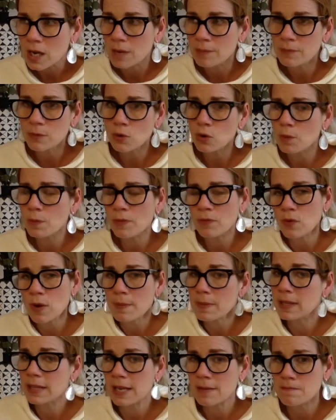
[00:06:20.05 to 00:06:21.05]
group of
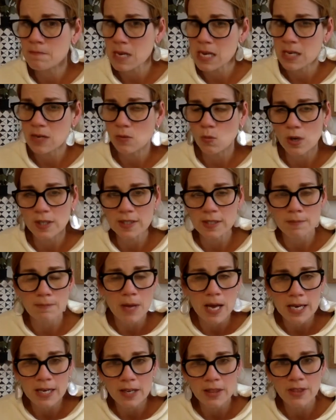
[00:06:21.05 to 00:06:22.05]
women that meet once a
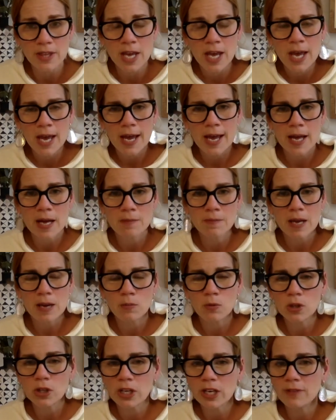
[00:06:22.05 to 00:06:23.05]
month and
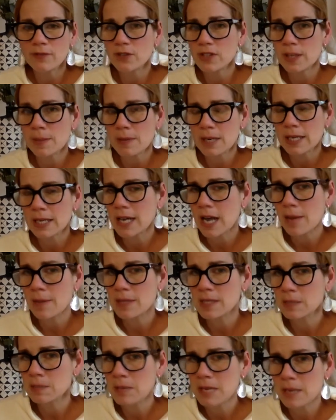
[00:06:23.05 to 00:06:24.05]
we're looking for somebody to come and
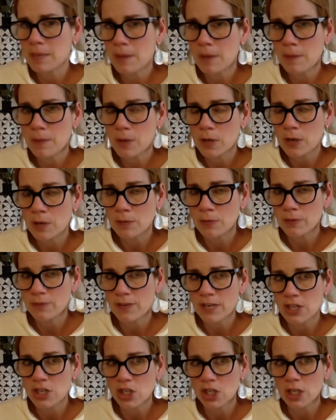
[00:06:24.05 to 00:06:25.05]
speak about burnout
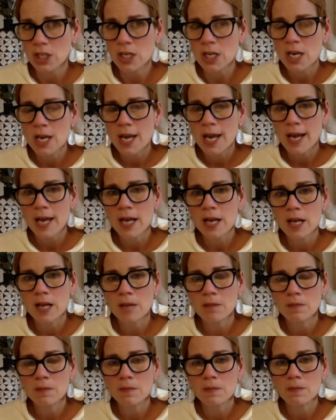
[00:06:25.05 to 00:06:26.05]
prevention.
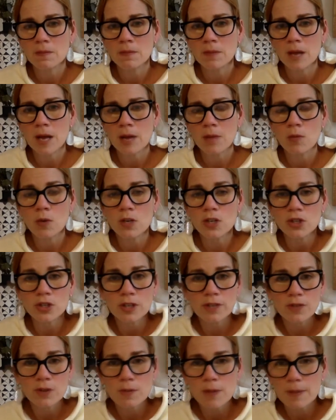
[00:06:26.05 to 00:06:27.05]
I'm wondering
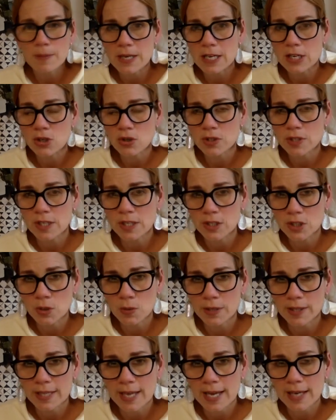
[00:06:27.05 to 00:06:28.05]
if you might be interested in doing
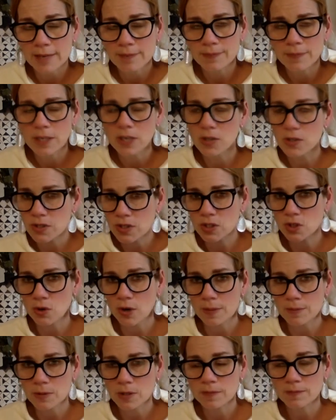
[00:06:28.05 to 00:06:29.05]
that. Here's the
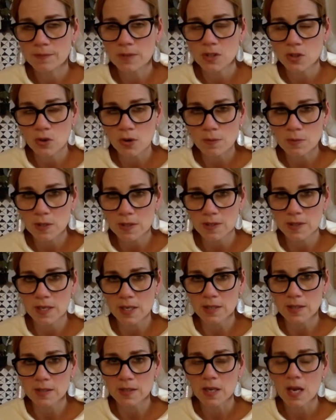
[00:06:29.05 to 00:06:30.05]
script. The script is this.